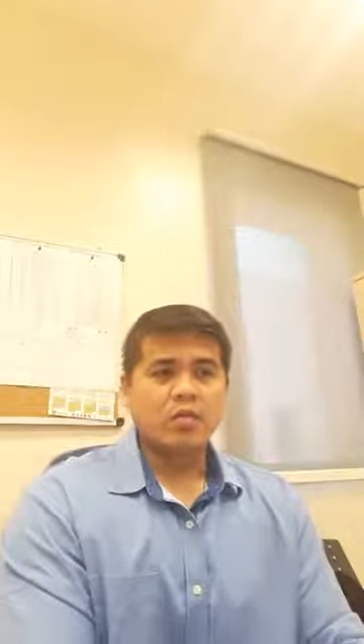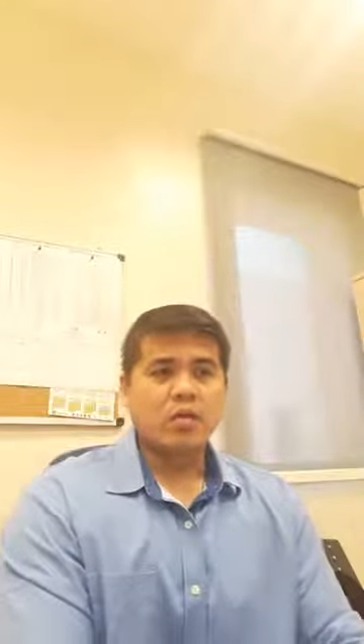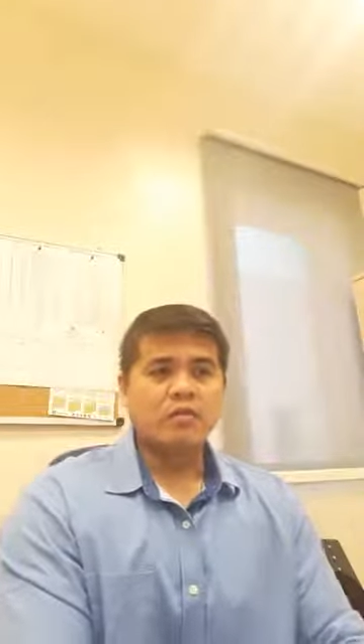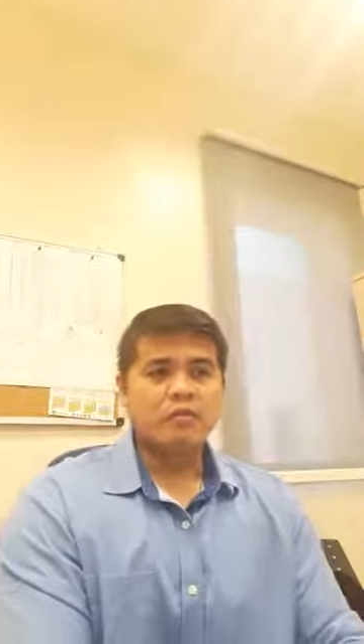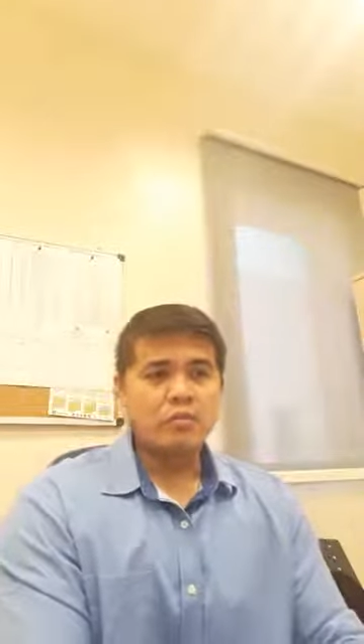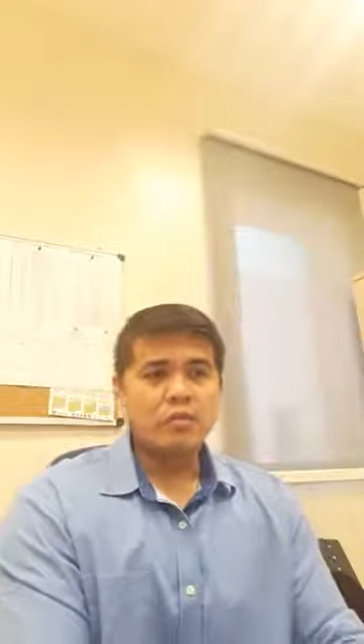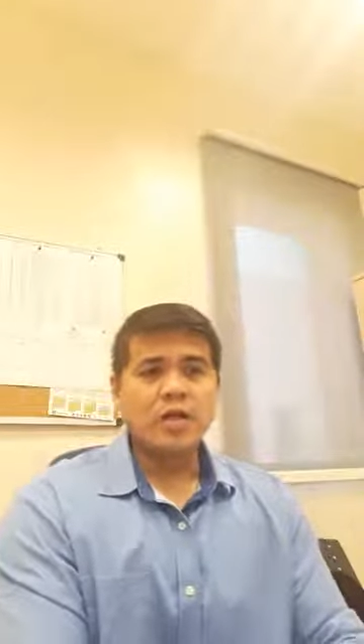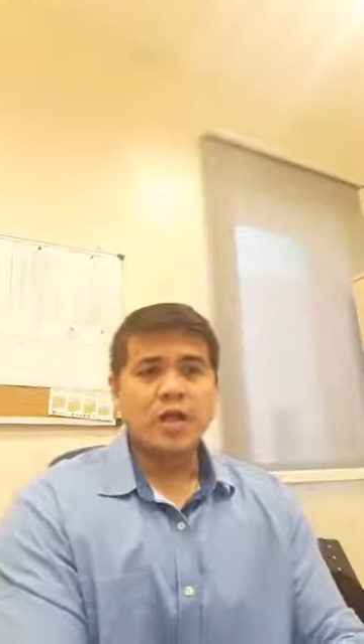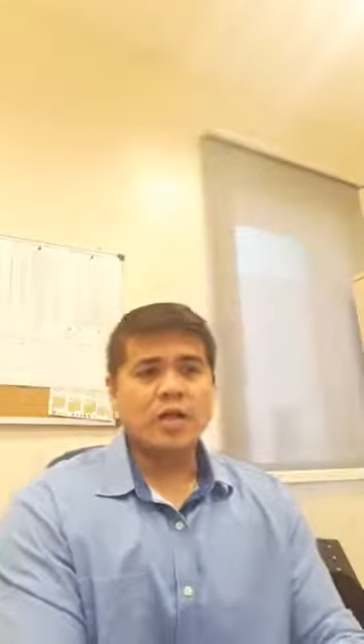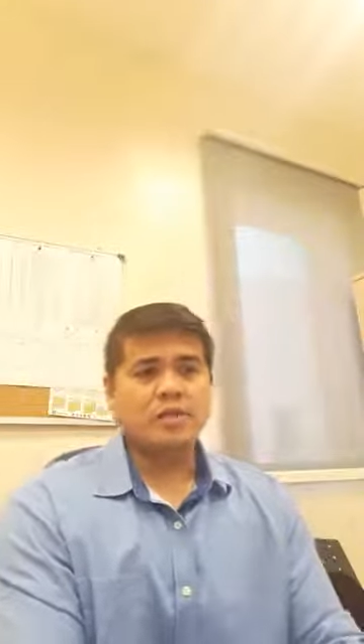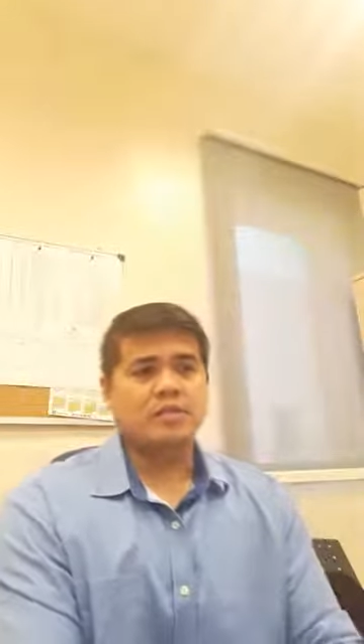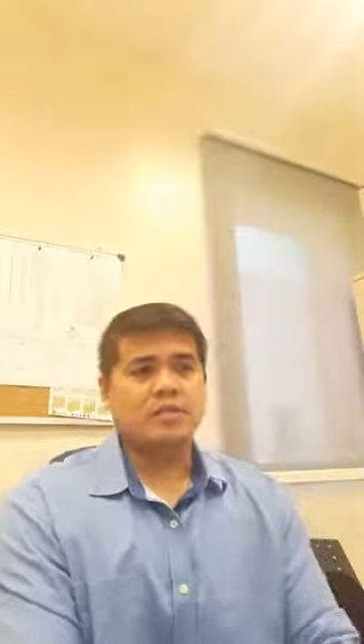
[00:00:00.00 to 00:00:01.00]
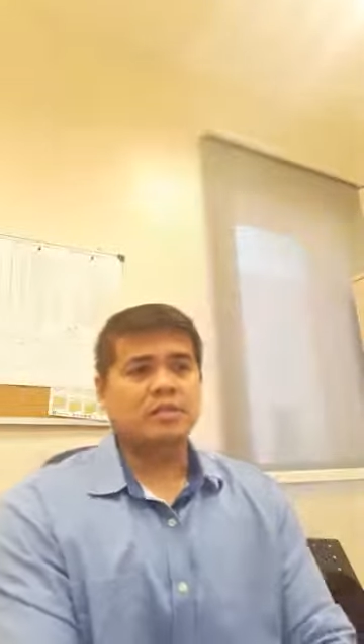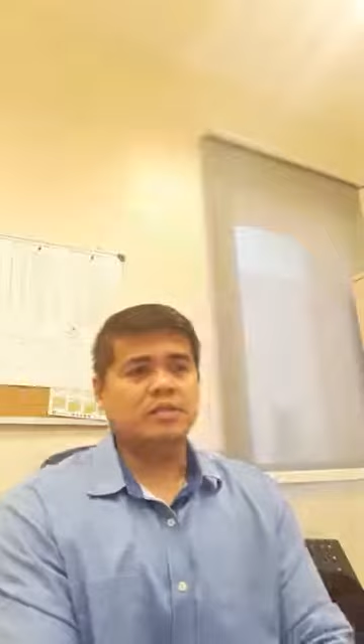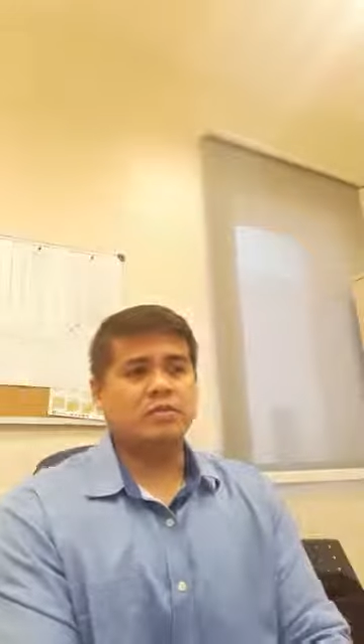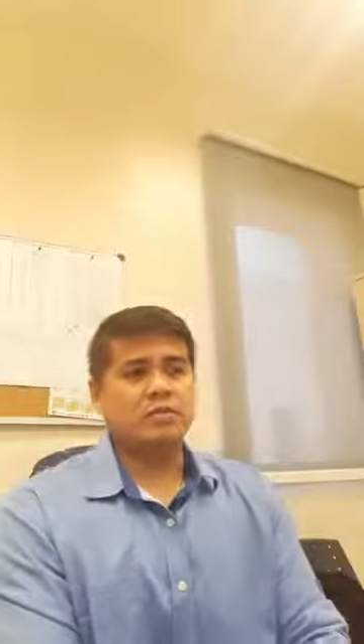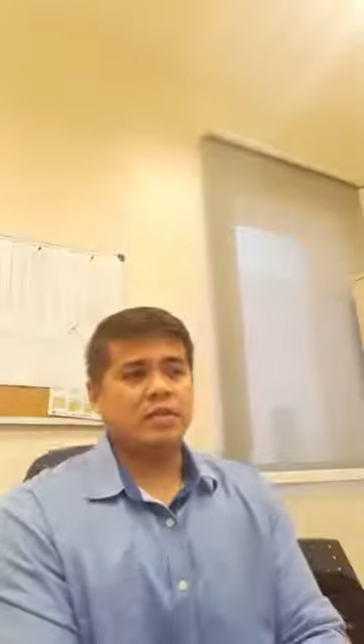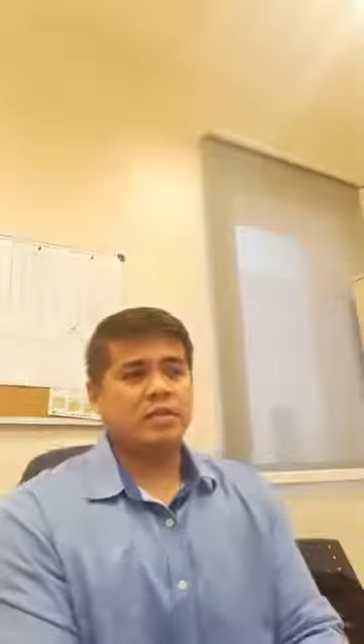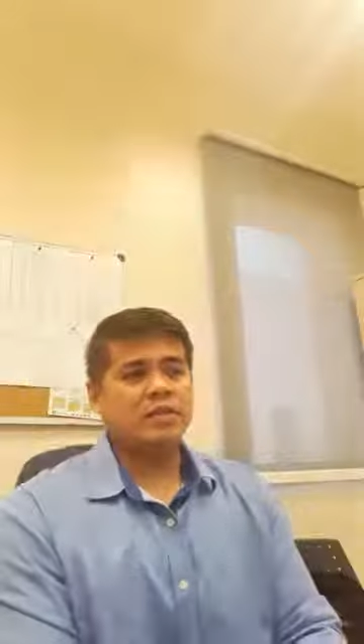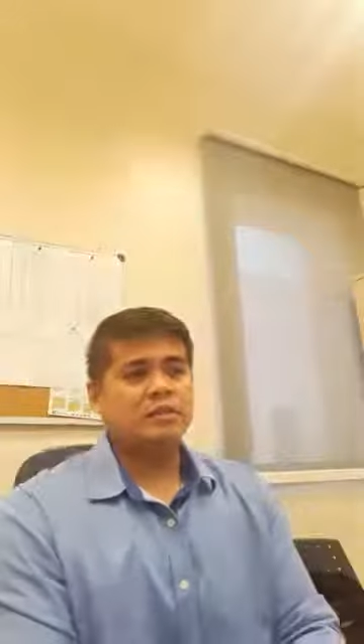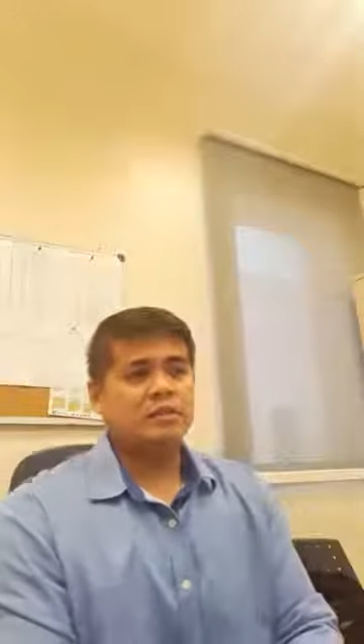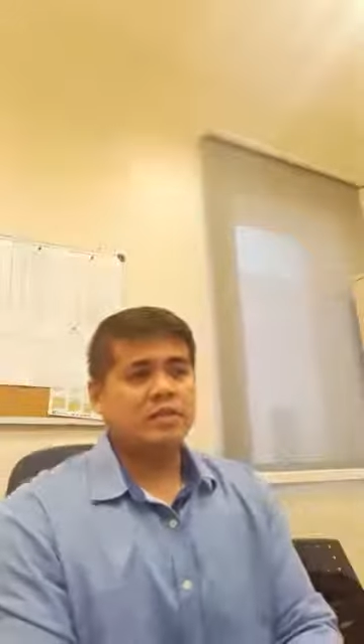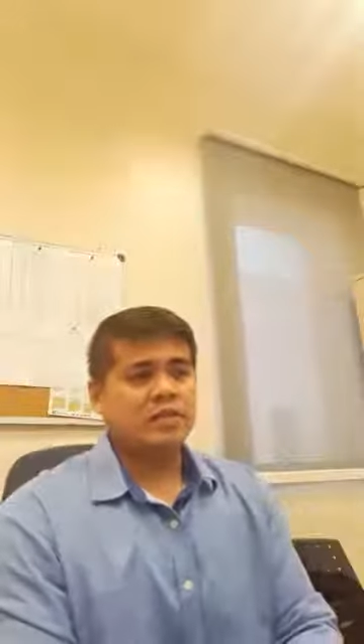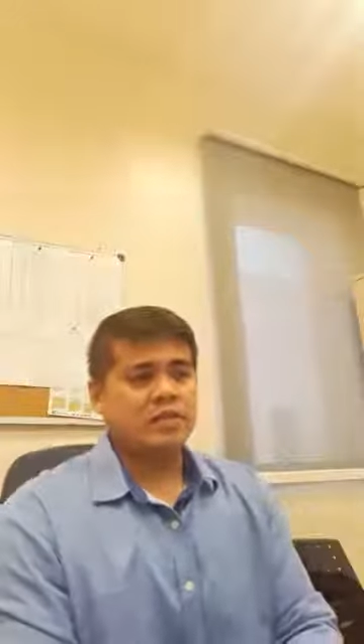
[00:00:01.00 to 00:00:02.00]
to have full access to their
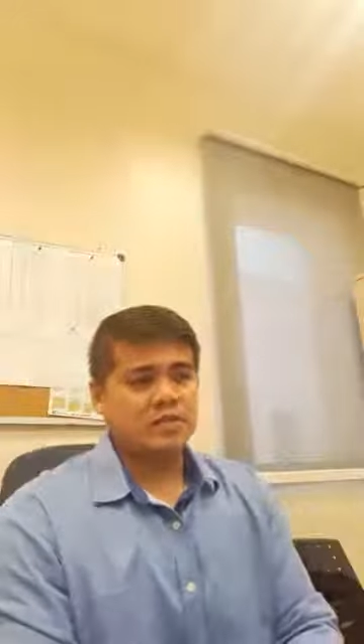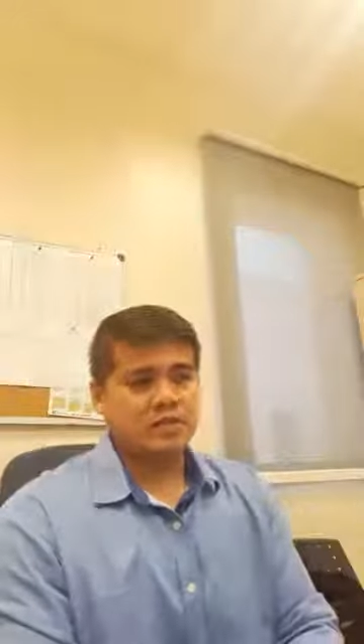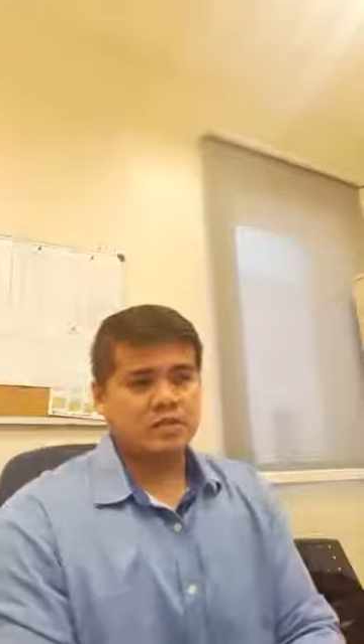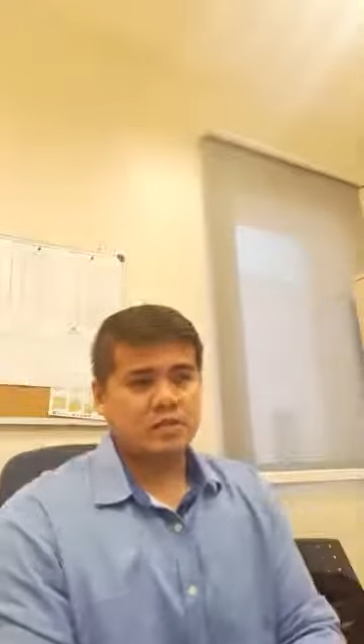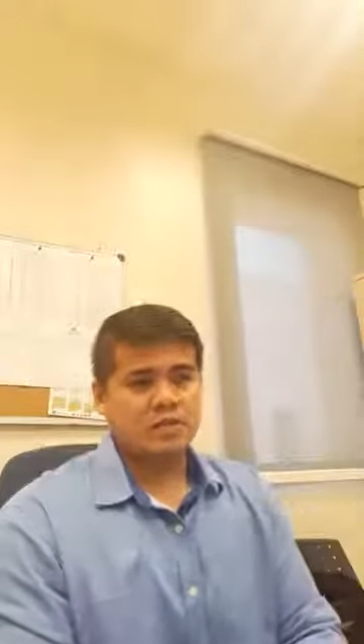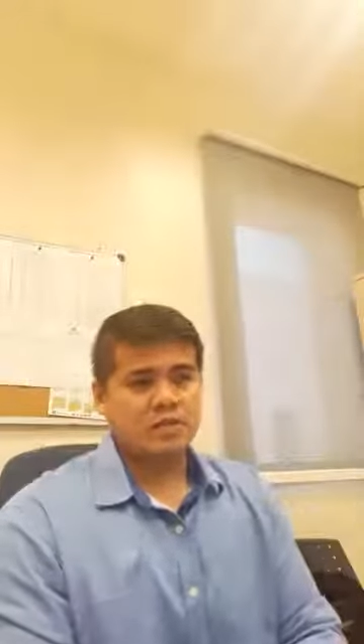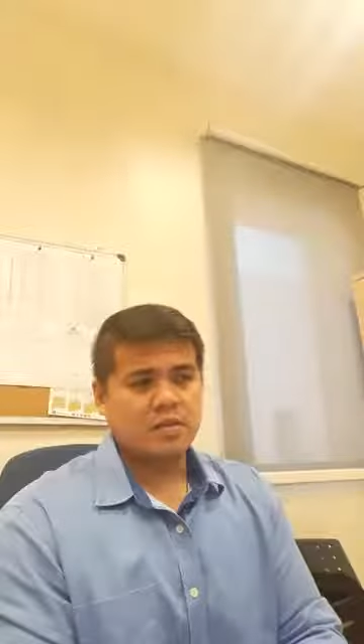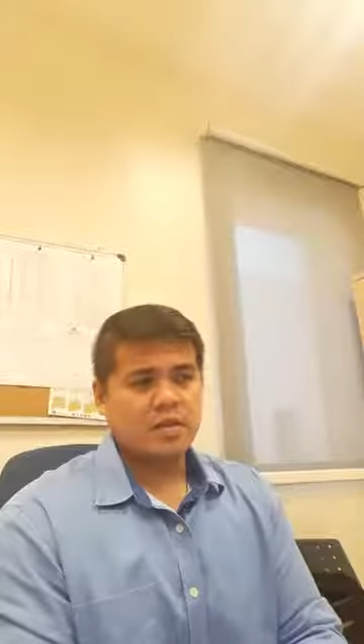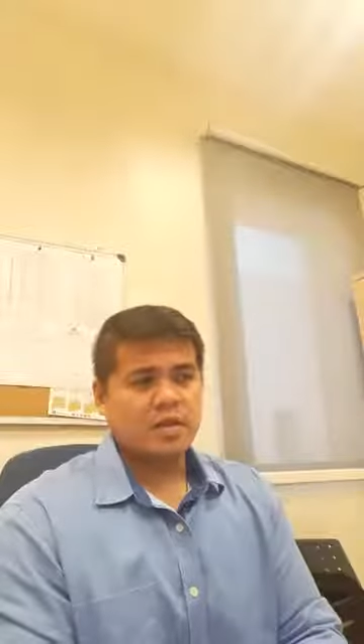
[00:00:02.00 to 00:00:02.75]
experiences